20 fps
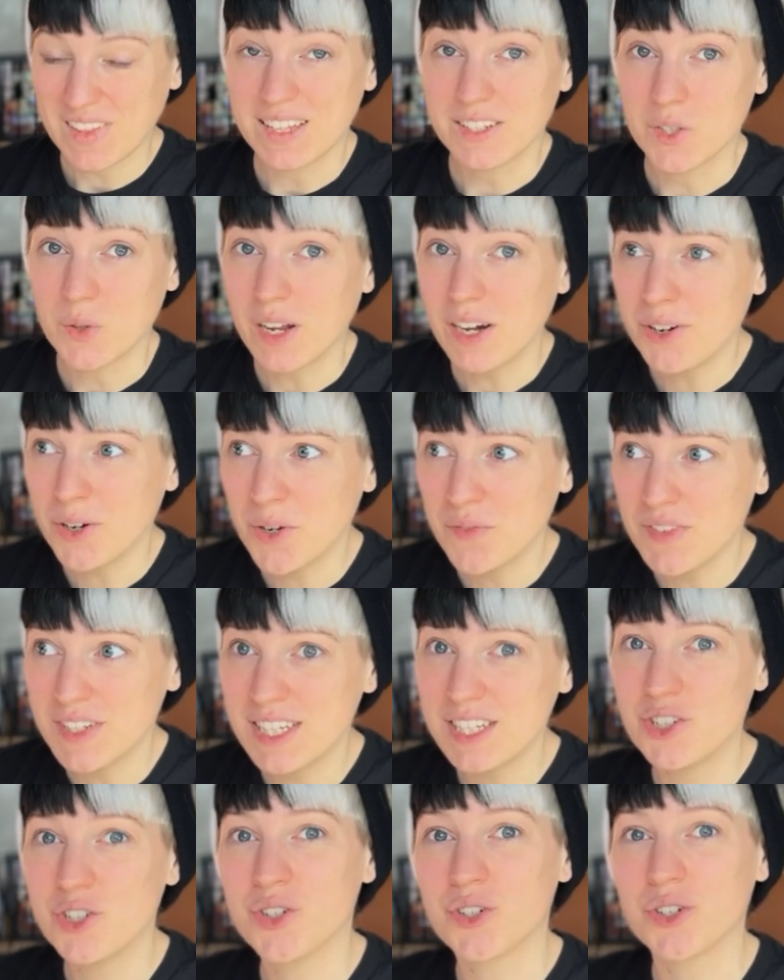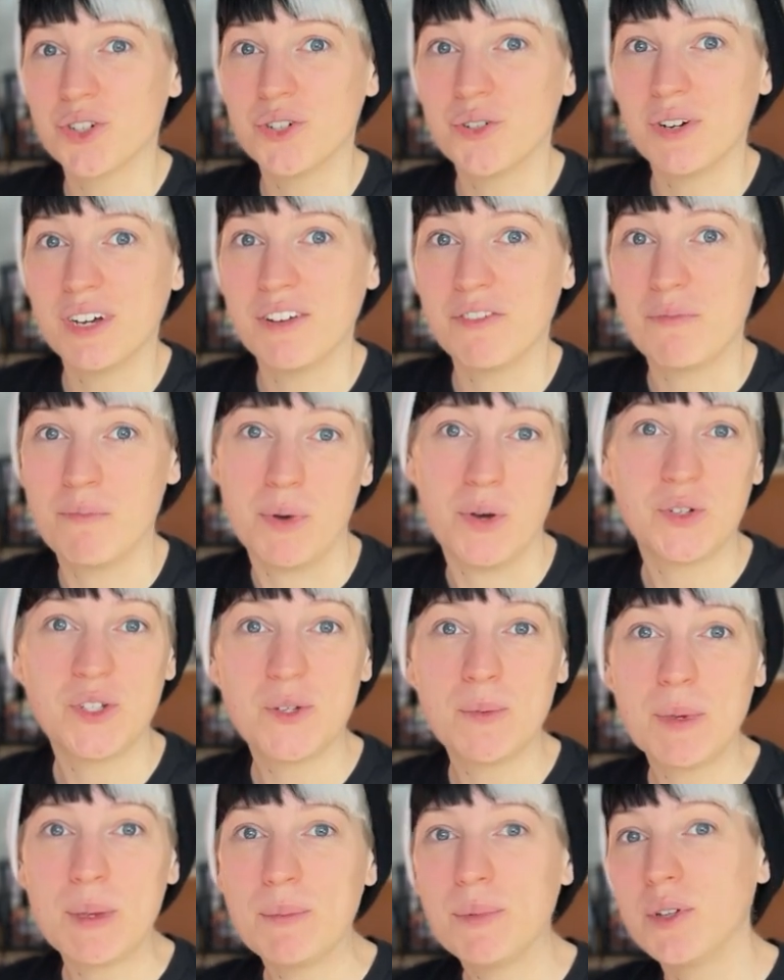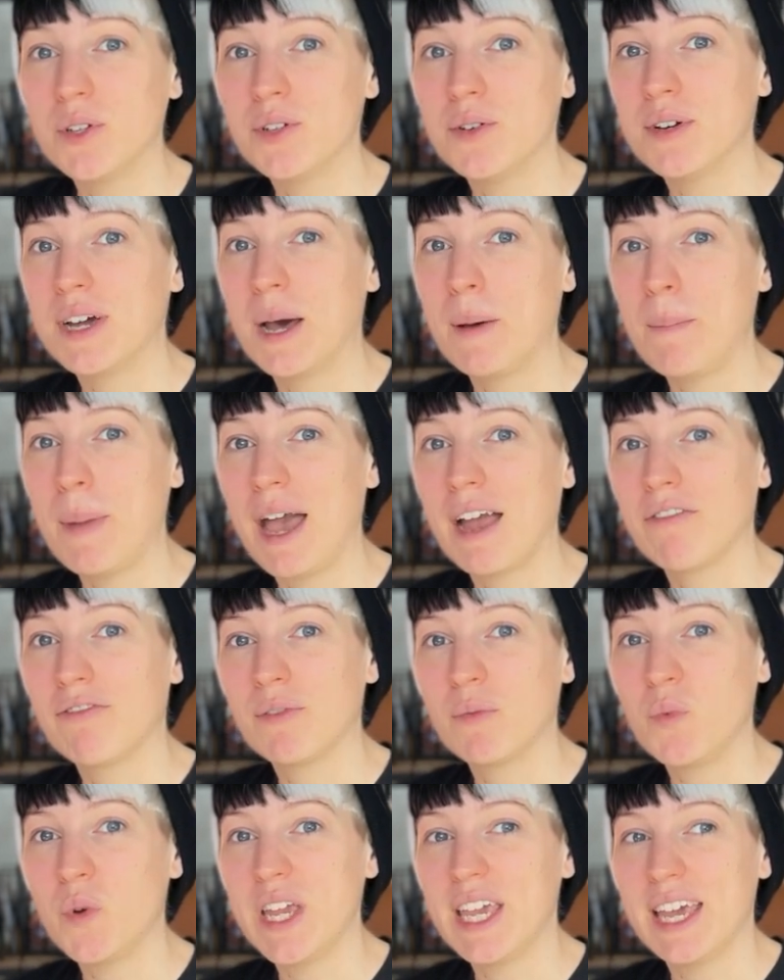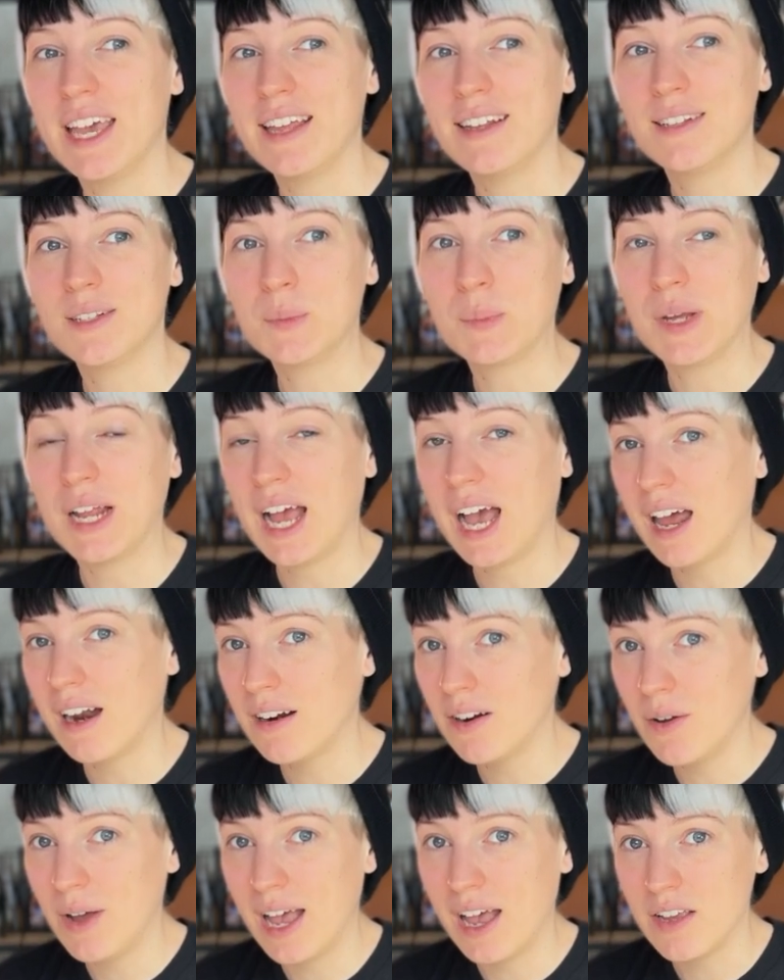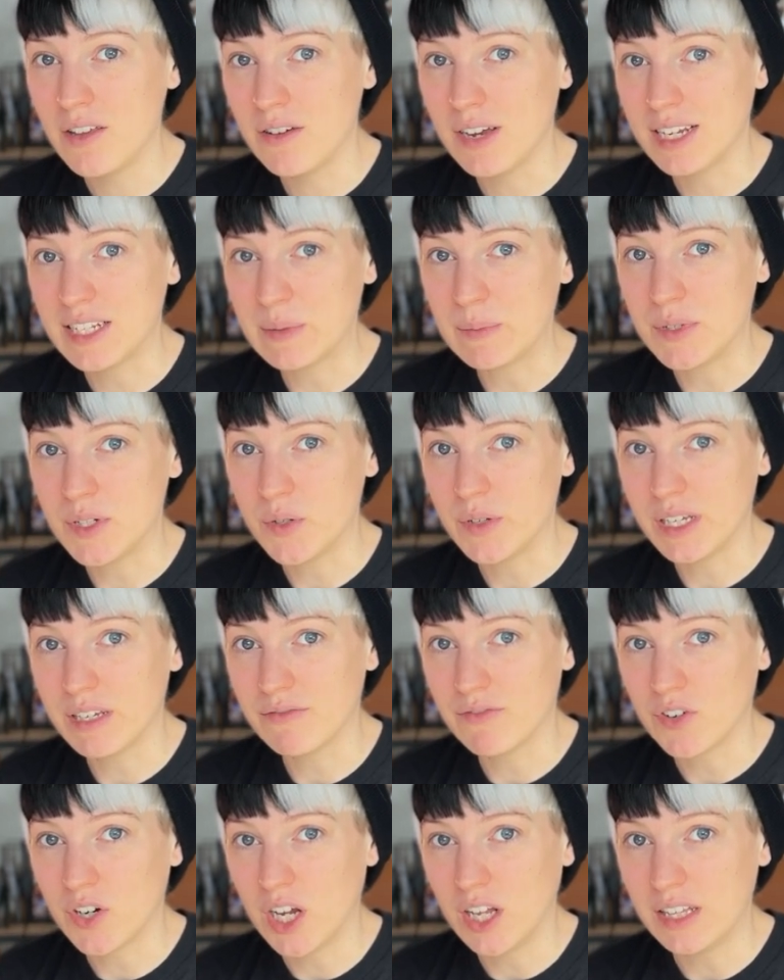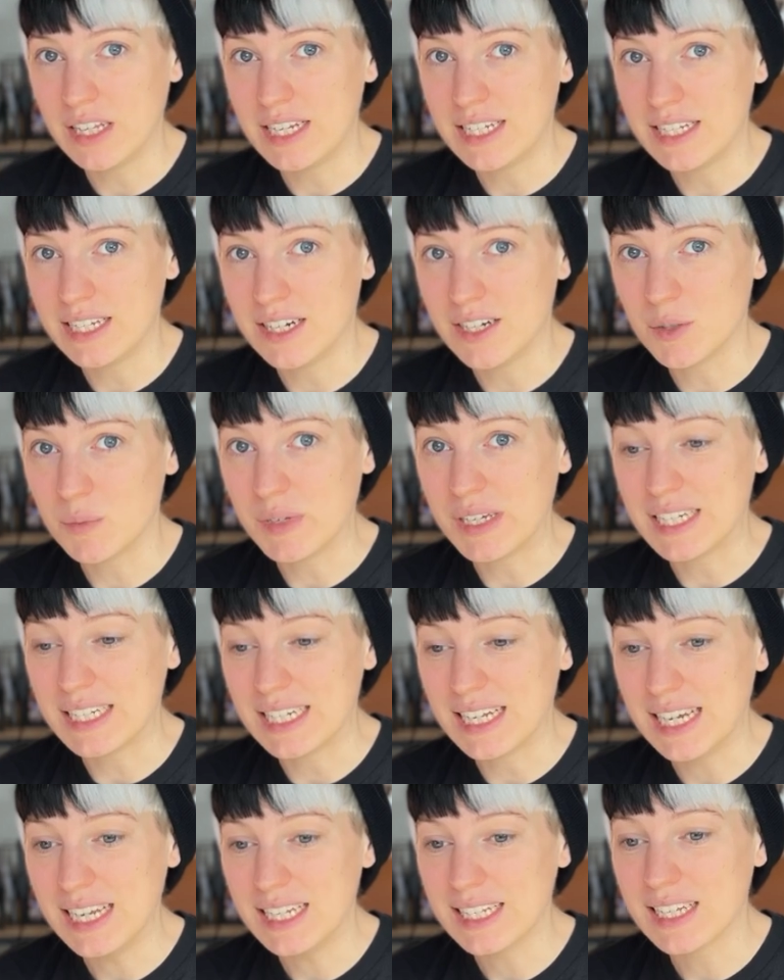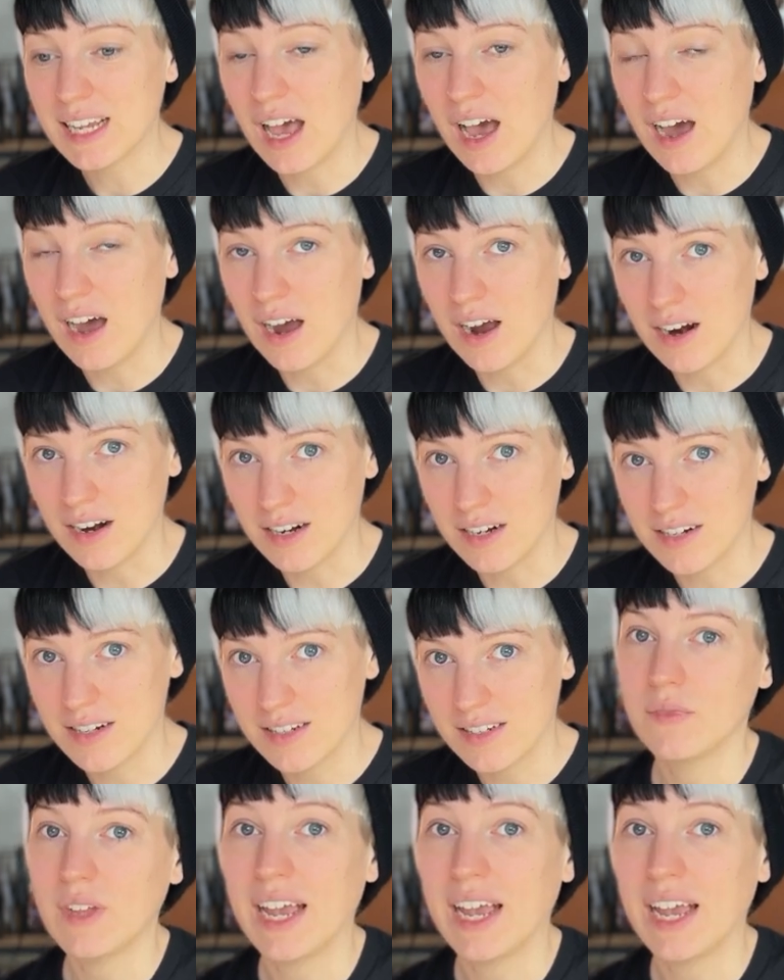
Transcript: And so I don't know if this is true of most people who come back from weekends, but I don't know how you guys have been doing it for all these years because it's hard.